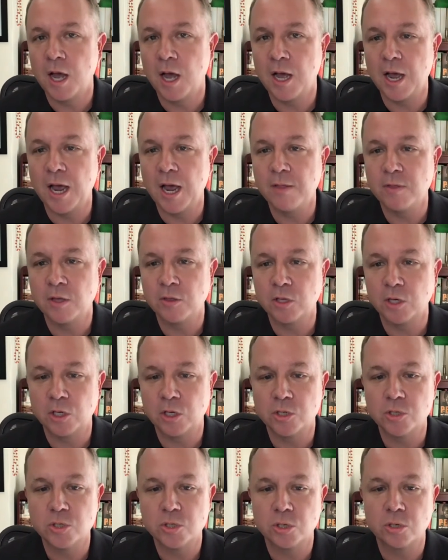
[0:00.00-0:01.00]
and then
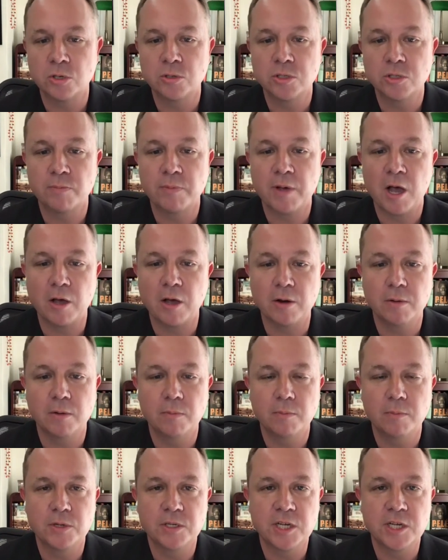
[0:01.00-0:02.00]
the concerns about
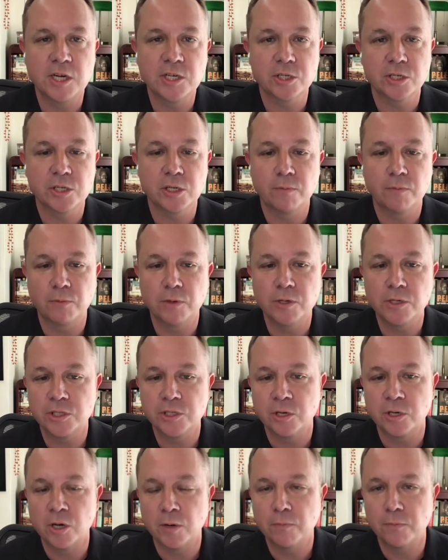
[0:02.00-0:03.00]
potentially
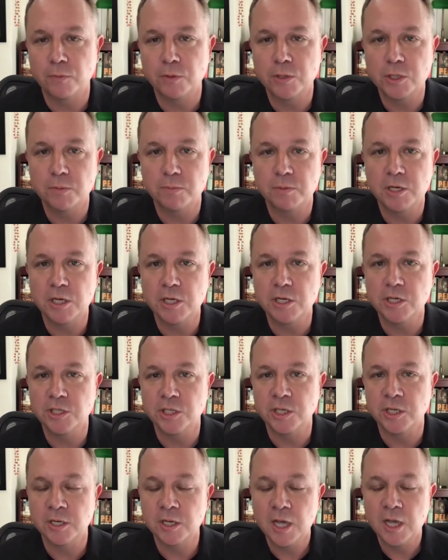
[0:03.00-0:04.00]
infringing on free
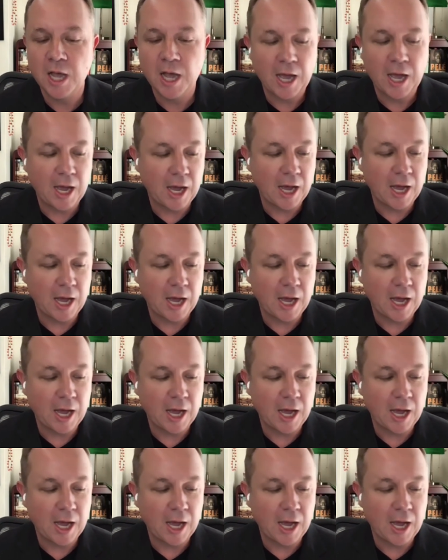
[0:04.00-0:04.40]
speech. And